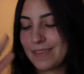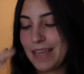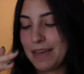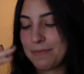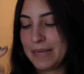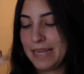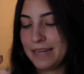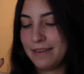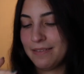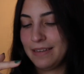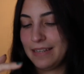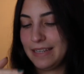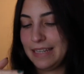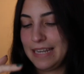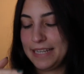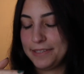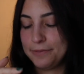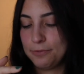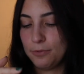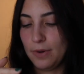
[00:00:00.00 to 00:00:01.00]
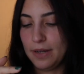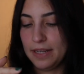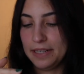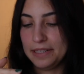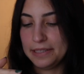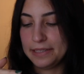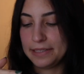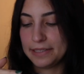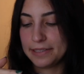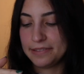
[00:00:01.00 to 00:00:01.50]
I mean, this
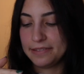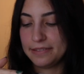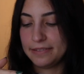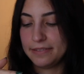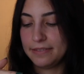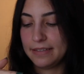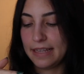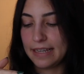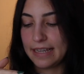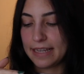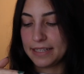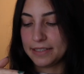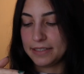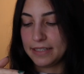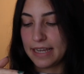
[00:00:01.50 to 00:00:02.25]
was, I guess,